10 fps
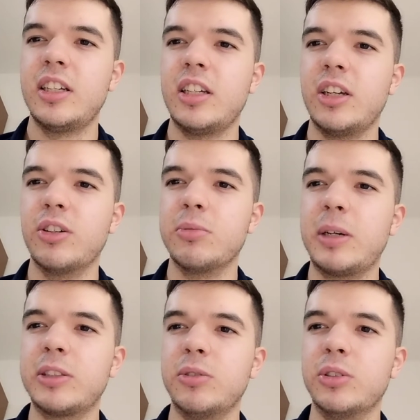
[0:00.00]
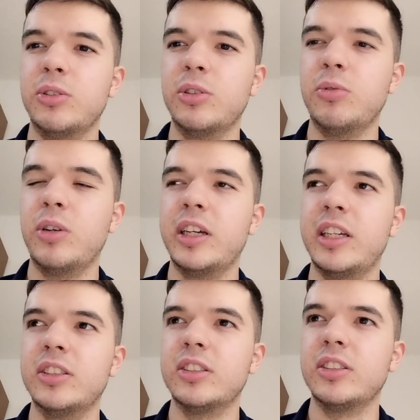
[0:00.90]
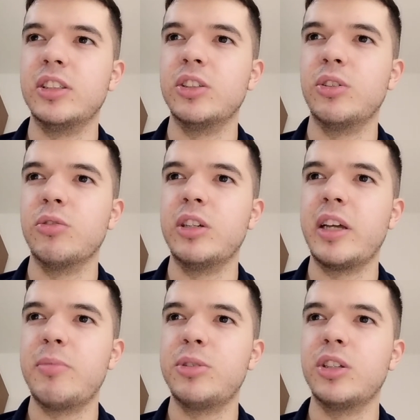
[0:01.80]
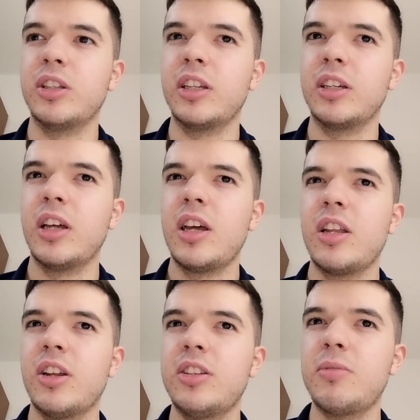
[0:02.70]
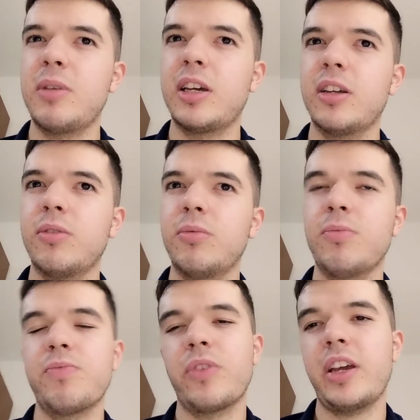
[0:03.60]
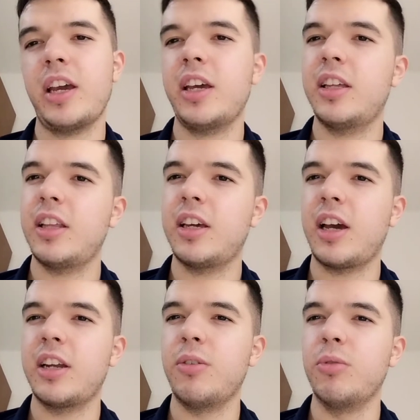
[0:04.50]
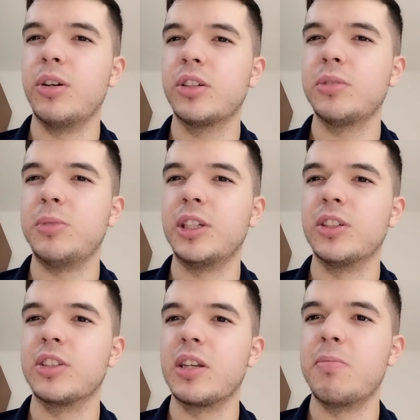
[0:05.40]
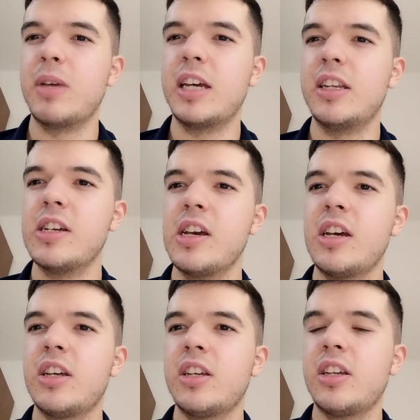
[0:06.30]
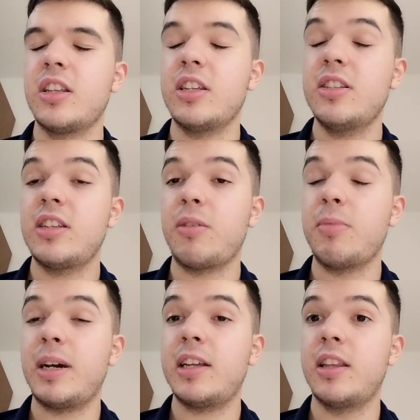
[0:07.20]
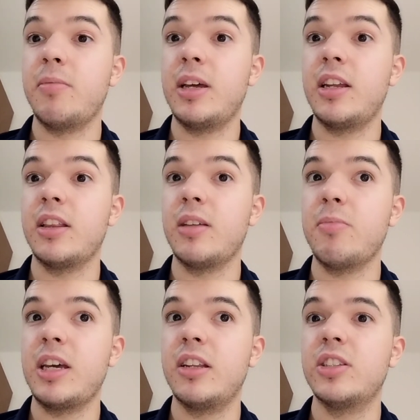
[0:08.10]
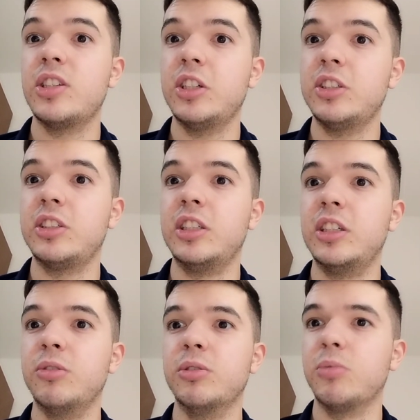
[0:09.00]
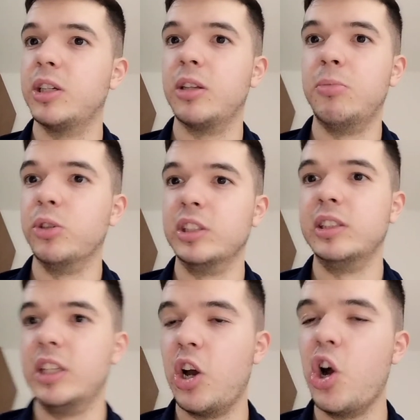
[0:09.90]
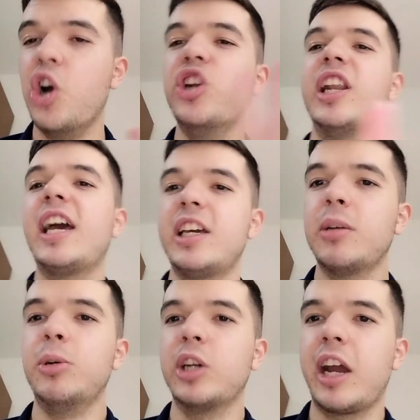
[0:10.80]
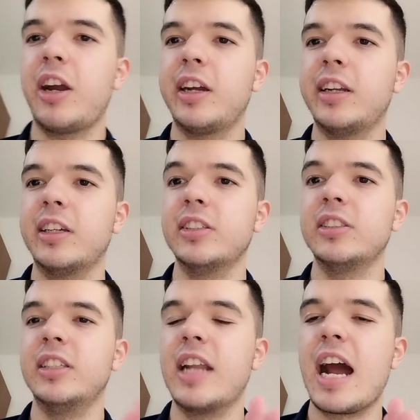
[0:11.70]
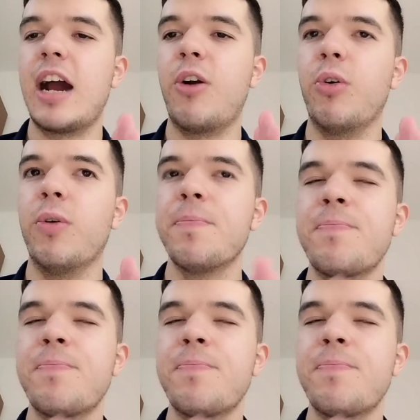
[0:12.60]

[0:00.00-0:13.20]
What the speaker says: He goes back to his old ways, his whole redemption thing. Not to make it... It kind of works because they made... This is how bad they made it. They made Cersei, who was one of the most unlikable characters, now...